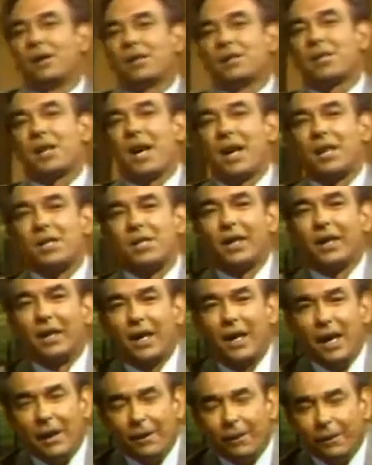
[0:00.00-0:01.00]
us as a
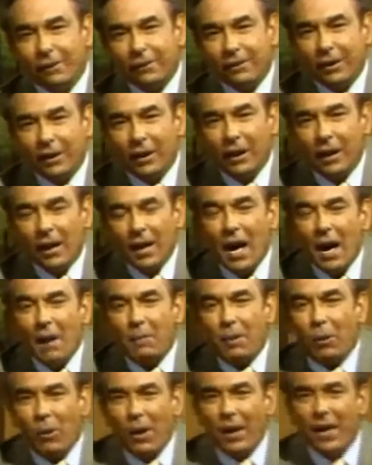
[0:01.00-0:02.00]
gift,
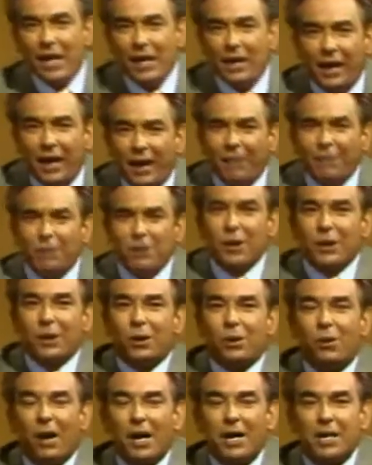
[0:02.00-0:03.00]
but when he gives it
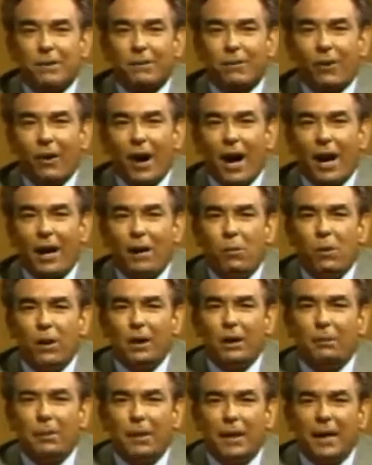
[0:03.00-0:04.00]
to us for our
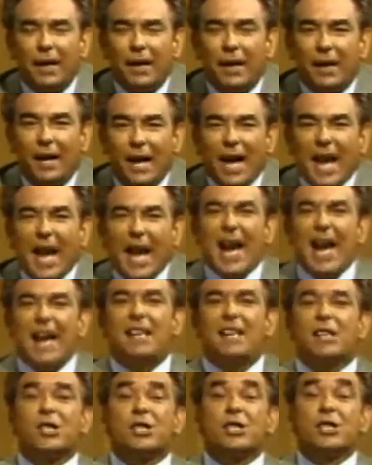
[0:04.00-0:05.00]
well-being, he
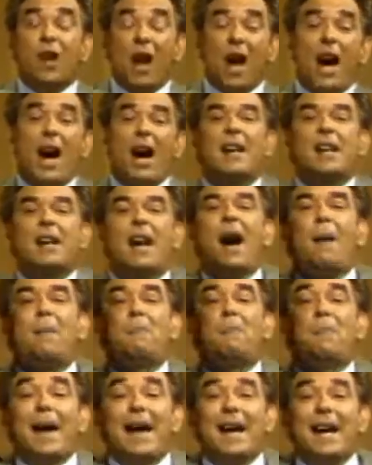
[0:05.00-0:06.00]
does not
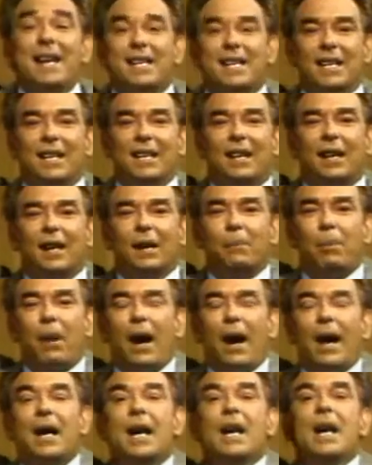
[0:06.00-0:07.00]
abandon
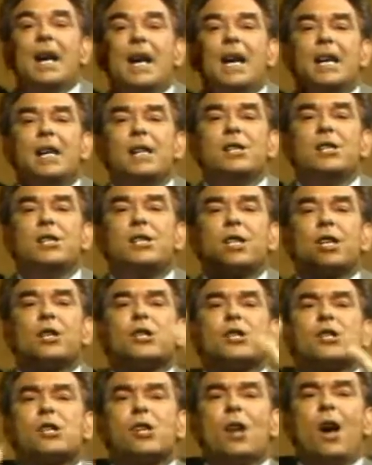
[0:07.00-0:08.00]
thereby his
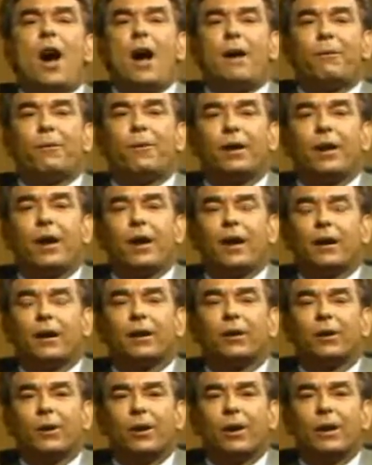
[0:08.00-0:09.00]
sovereign
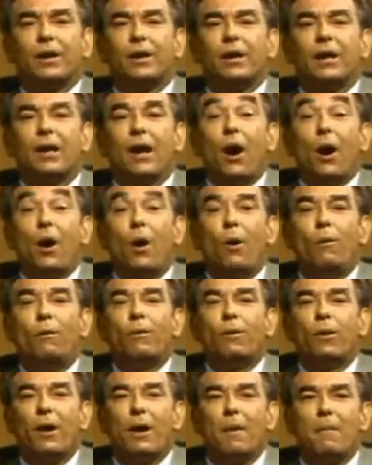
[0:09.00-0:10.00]
authority
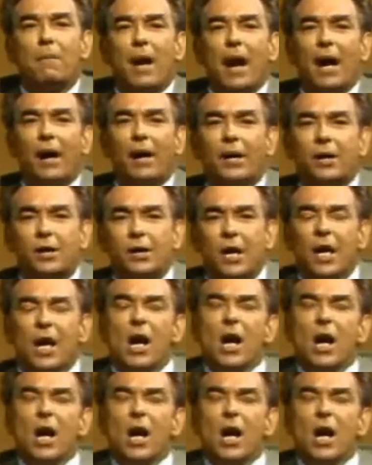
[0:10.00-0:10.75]
over marriage.